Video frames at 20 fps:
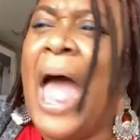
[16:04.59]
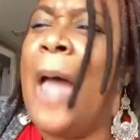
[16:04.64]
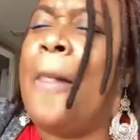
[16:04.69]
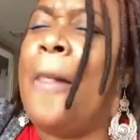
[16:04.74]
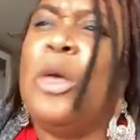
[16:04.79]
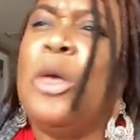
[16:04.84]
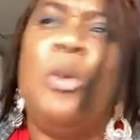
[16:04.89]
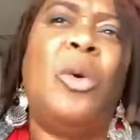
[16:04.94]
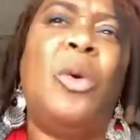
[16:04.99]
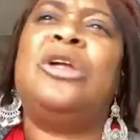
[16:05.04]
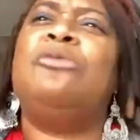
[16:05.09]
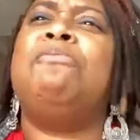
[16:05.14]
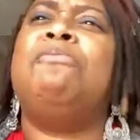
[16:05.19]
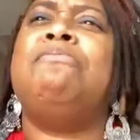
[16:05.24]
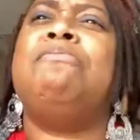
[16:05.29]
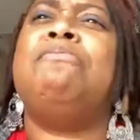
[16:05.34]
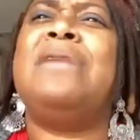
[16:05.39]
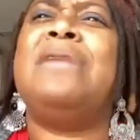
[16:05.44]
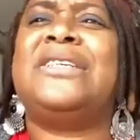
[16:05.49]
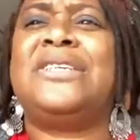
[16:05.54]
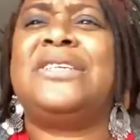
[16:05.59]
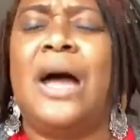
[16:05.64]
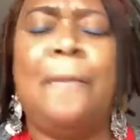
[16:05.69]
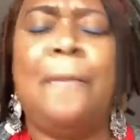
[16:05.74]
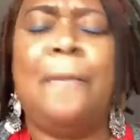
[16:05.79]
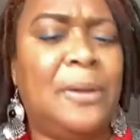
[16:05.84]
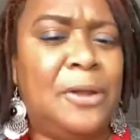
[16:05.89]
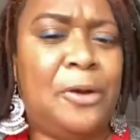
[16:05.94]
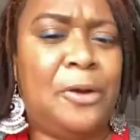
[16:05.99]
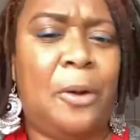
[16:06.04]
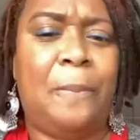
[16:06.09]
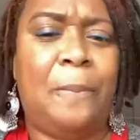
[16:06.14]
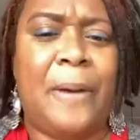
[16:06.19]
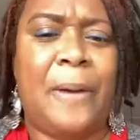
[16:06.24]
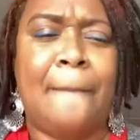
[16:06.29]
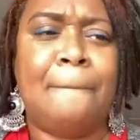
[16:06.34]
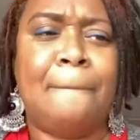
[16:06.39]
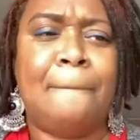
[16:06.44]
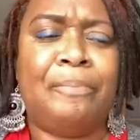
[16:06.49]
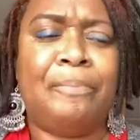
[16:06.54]
You want to mix it up a little bit,
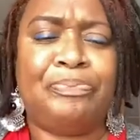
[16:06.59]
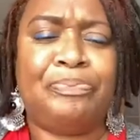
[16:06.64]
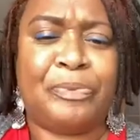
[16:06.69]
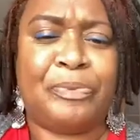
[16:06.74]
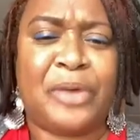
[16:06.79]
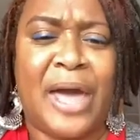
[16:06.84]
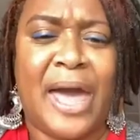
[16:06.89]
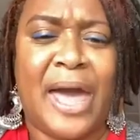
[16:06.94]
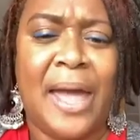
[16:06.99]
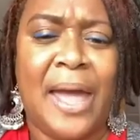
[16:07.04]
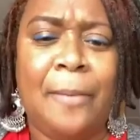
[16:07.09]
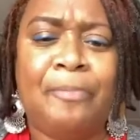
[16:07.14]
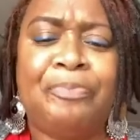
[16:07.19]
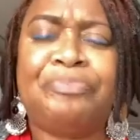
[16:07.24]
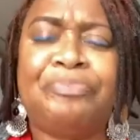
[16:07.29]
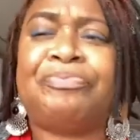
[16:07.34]
okay?